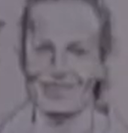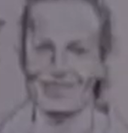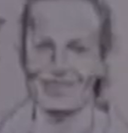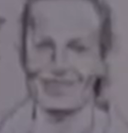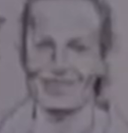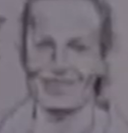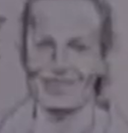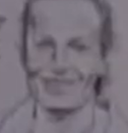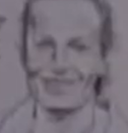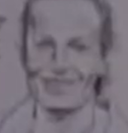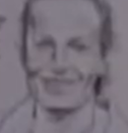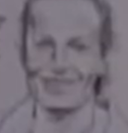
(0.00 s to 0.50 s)

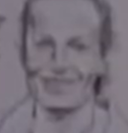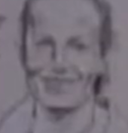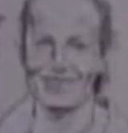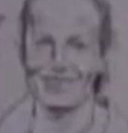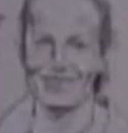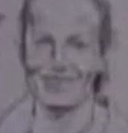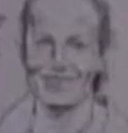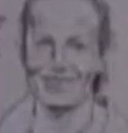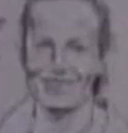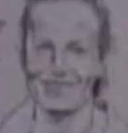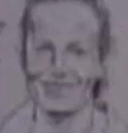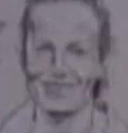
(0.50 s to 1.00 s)

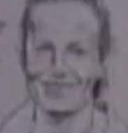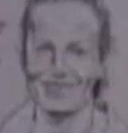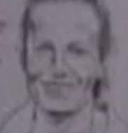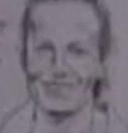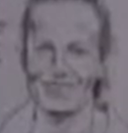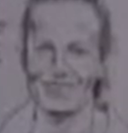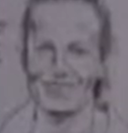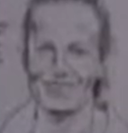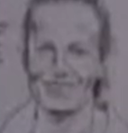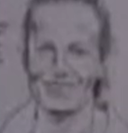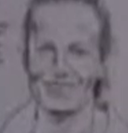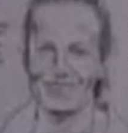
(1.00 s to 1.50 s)

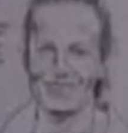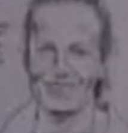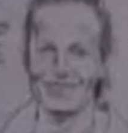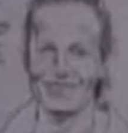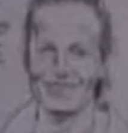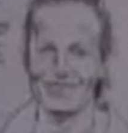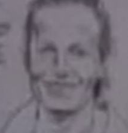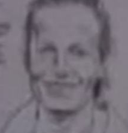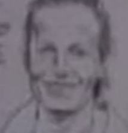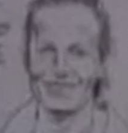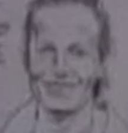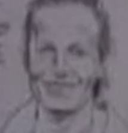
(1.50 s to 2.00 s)

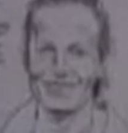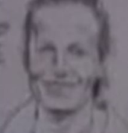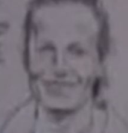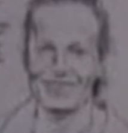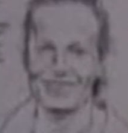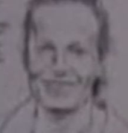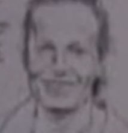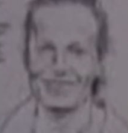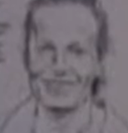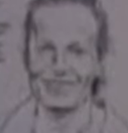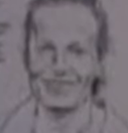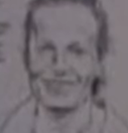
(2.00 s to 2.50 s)

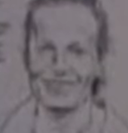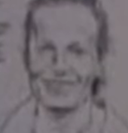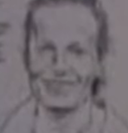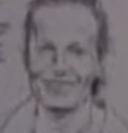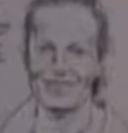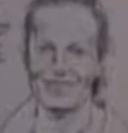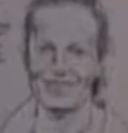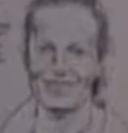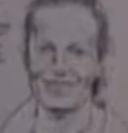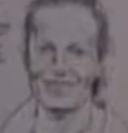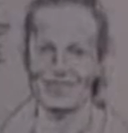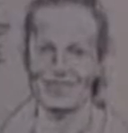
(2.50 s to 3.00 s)

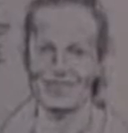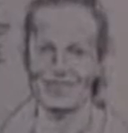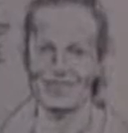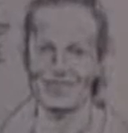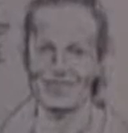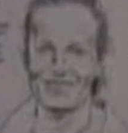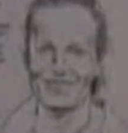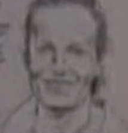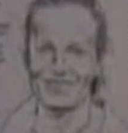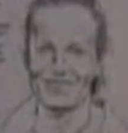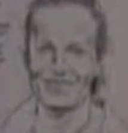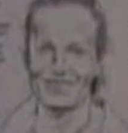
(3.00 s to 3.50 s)

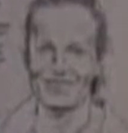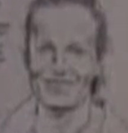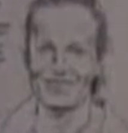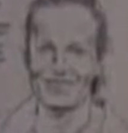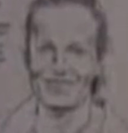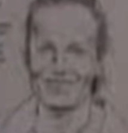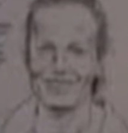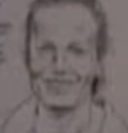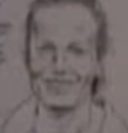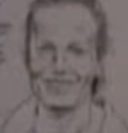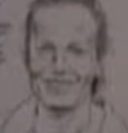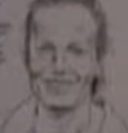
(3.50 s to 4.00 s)

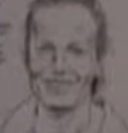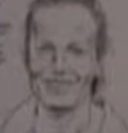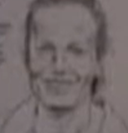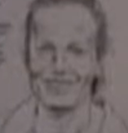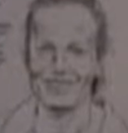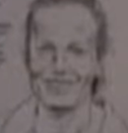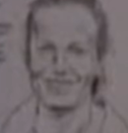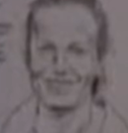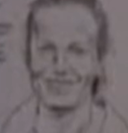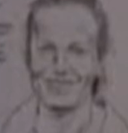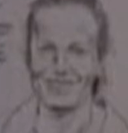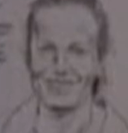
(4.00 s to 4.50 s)

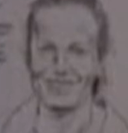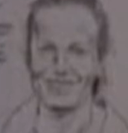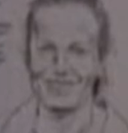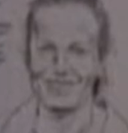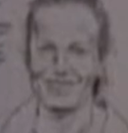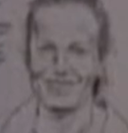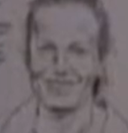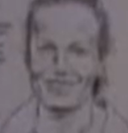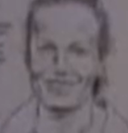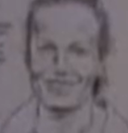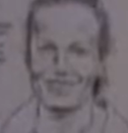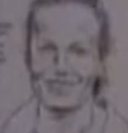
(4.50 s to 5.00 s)

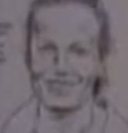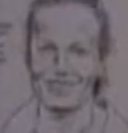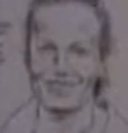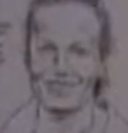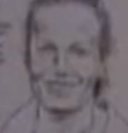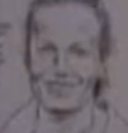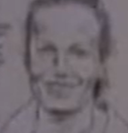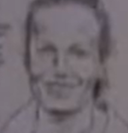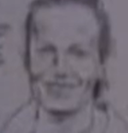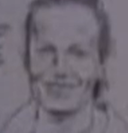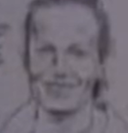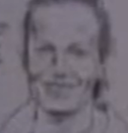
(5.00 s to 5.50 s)

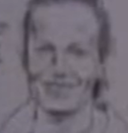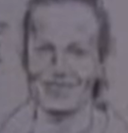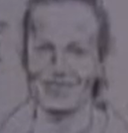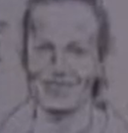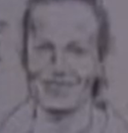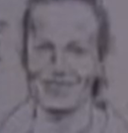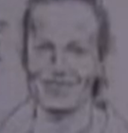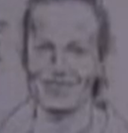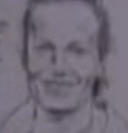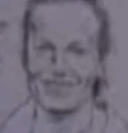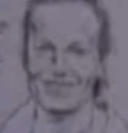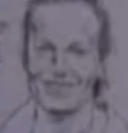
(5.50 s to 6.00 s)

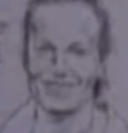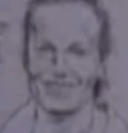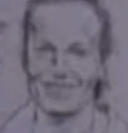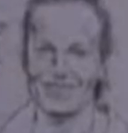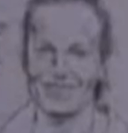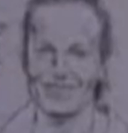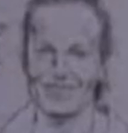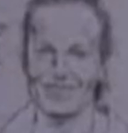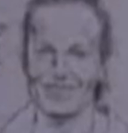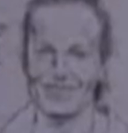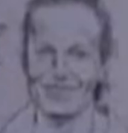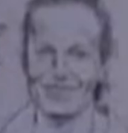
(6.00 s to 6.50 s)

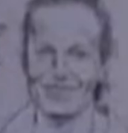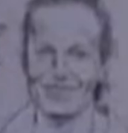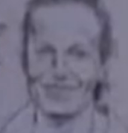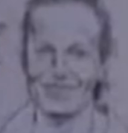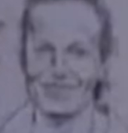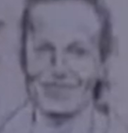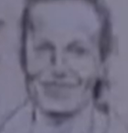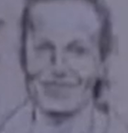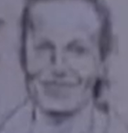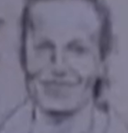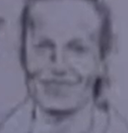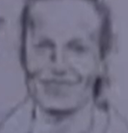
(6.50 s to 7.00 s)

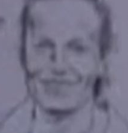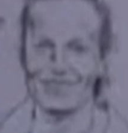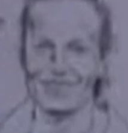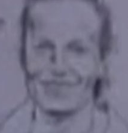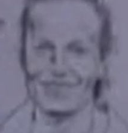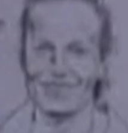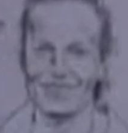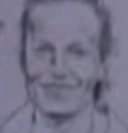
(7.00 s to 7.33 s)
(not speaking)